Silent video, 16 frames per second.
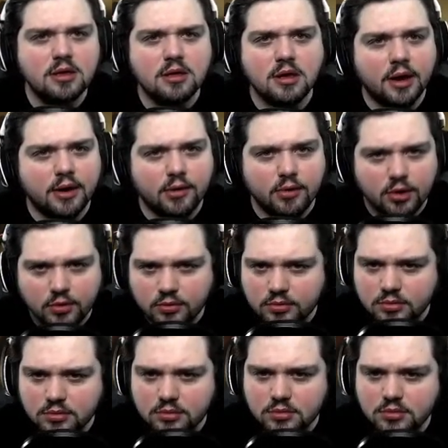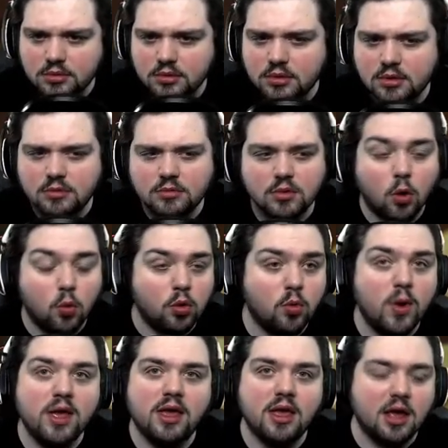I don't know. Oh, we're
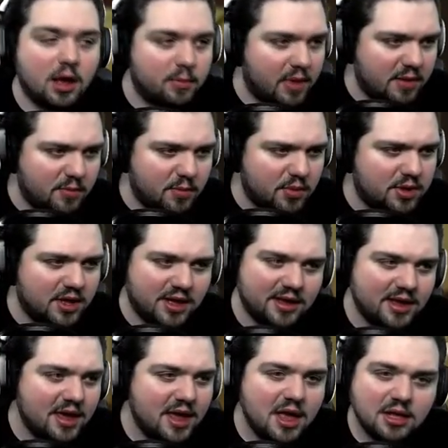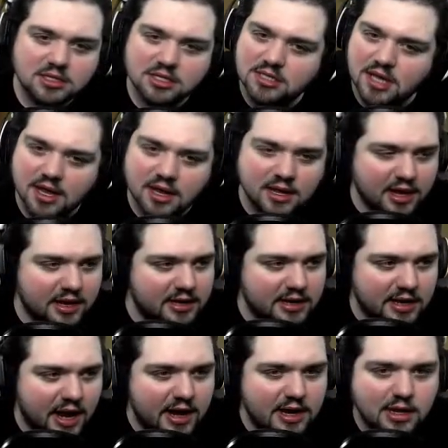waking up. Mike, just like
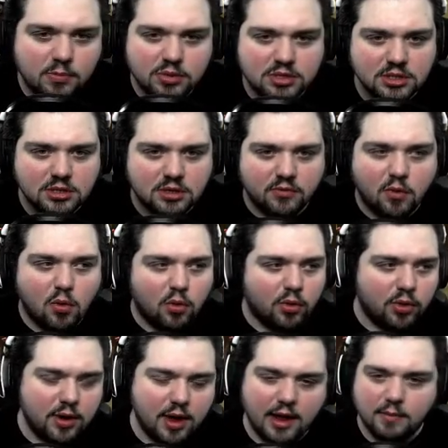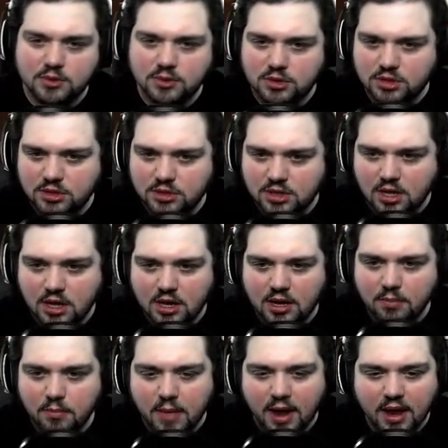90% of horror games is just the
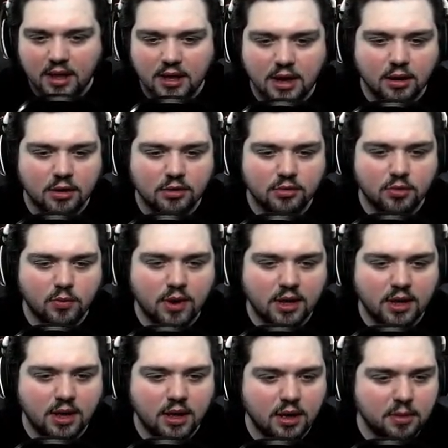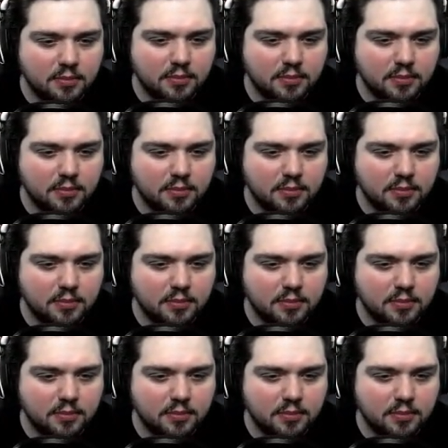main character waking up.